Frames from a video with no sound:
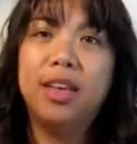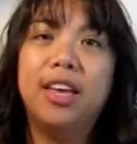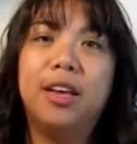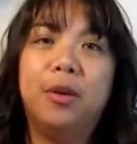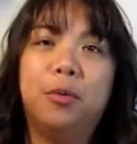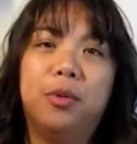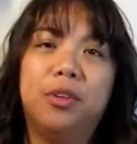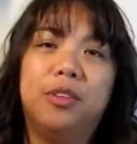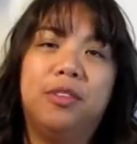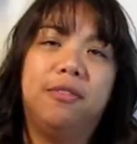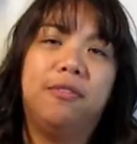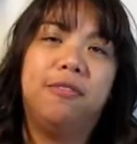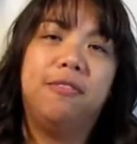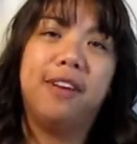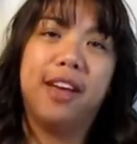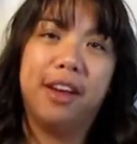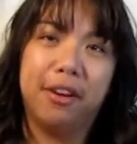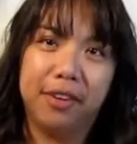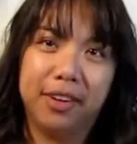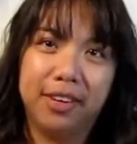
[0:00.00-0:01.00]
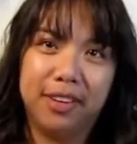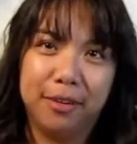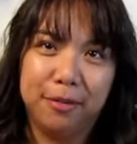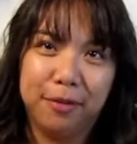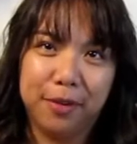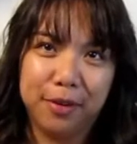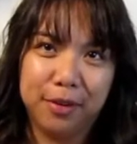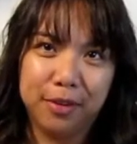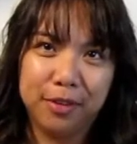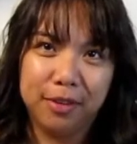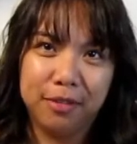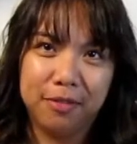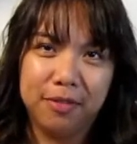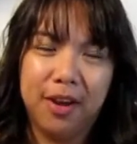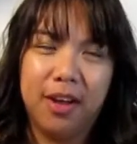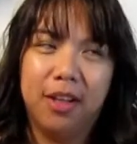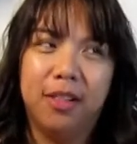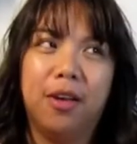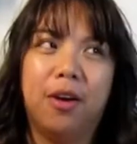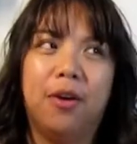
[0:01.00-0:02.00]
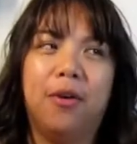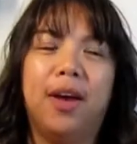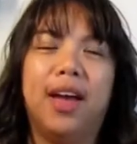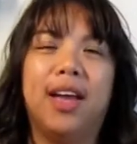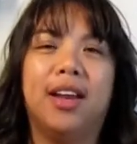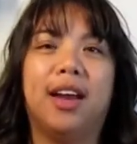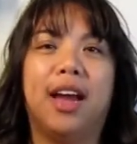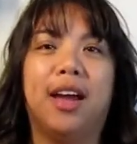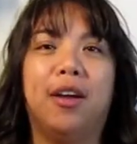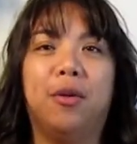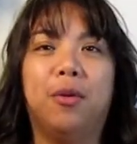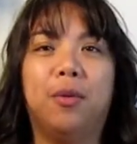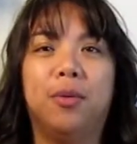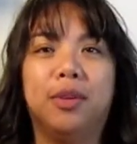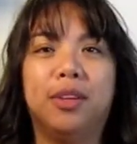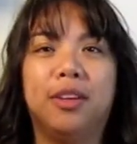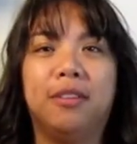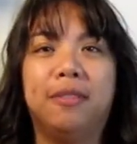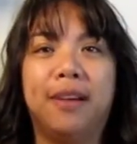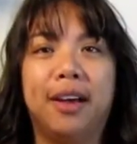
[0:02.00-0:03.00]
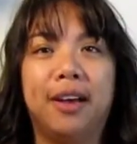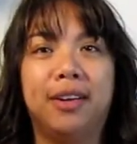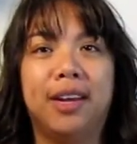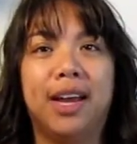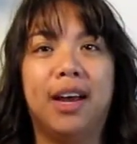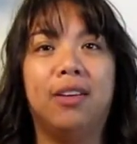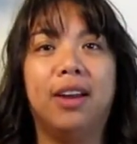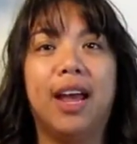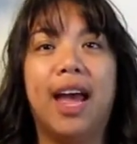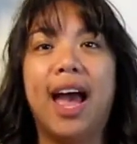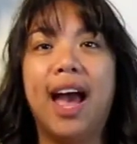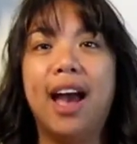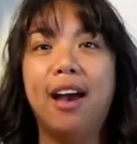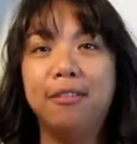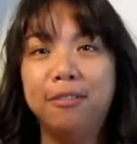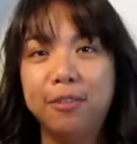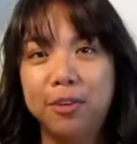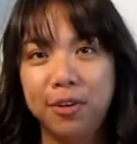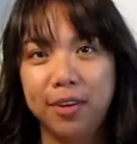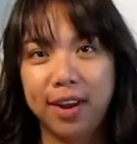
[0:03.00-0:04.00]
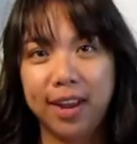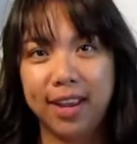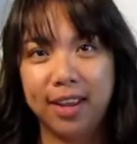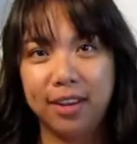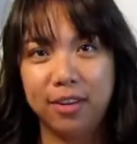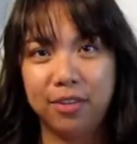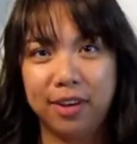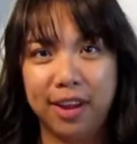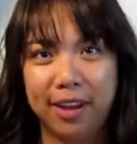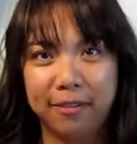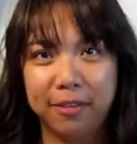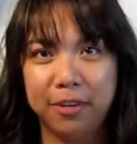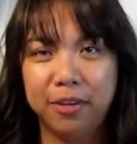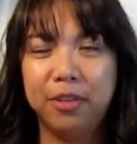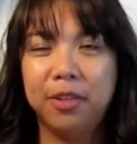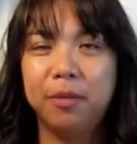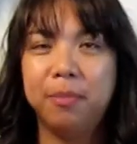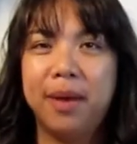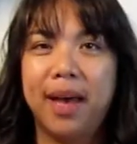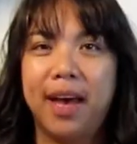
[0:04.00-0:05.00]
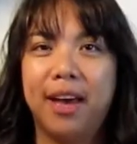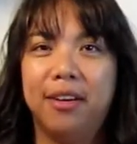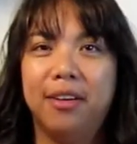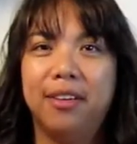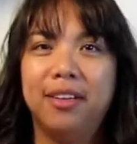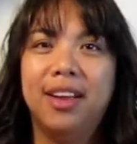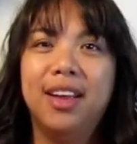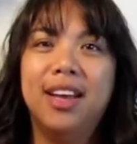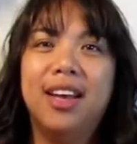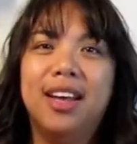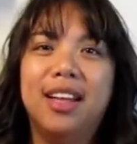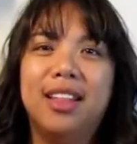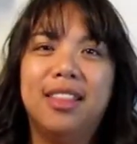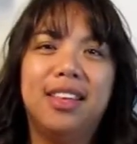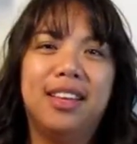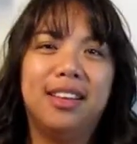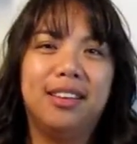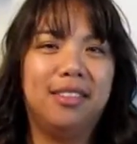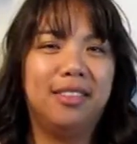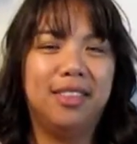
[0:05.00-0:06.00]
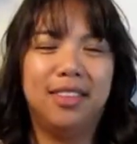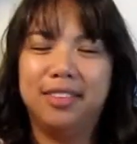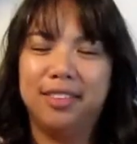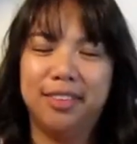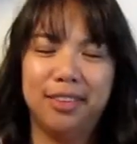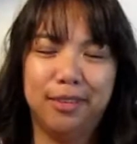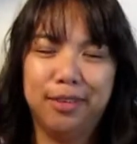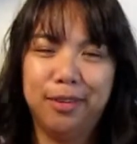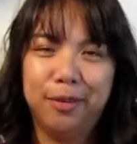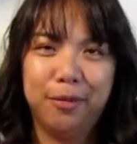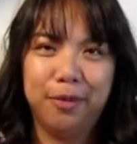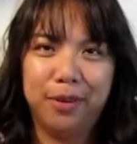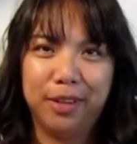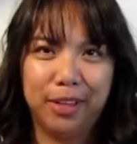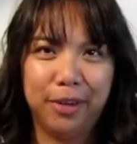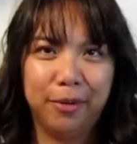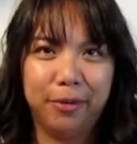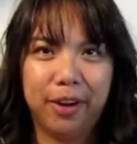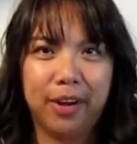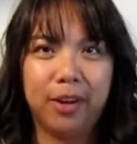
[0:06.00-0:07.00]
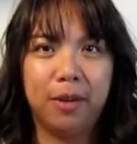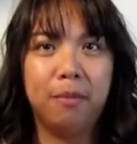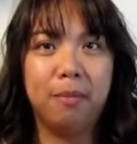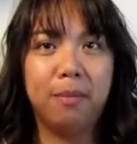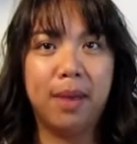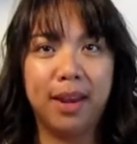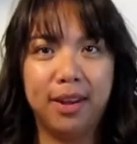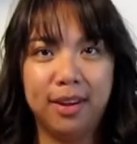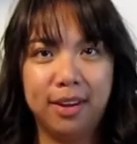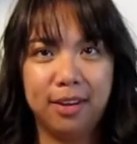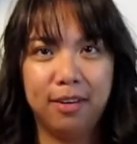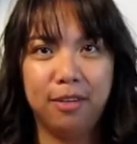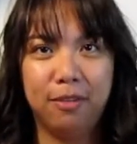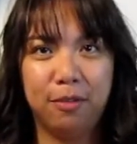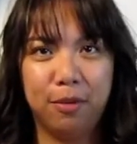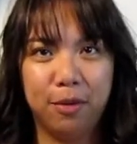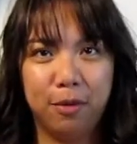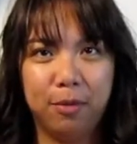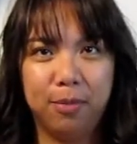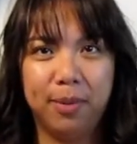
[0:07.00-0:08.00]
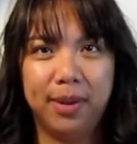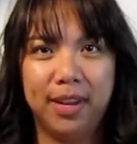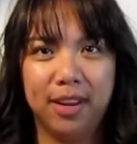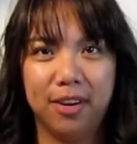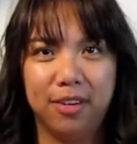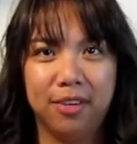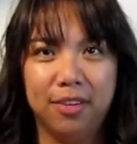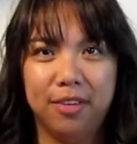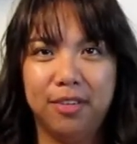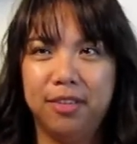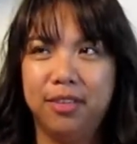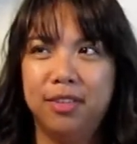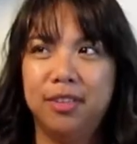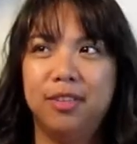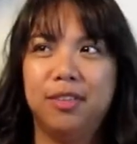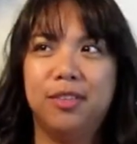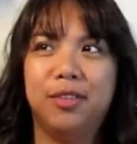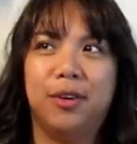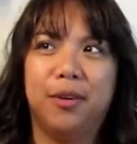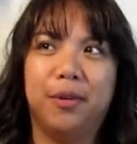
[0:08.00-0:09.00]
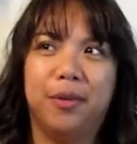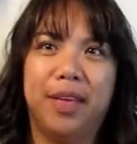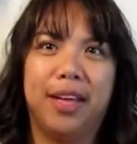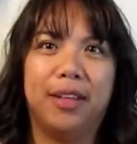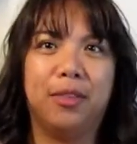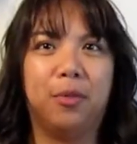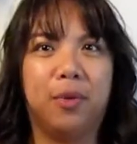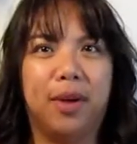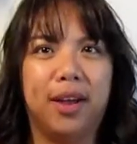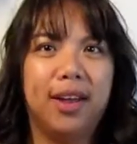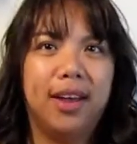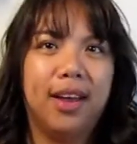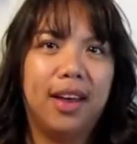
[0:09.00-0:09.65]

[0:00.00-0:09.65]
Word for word: It was very difficult to follow, and I only found out after I had drafted the pattern that this isn't really recommended for beginners, so that's why I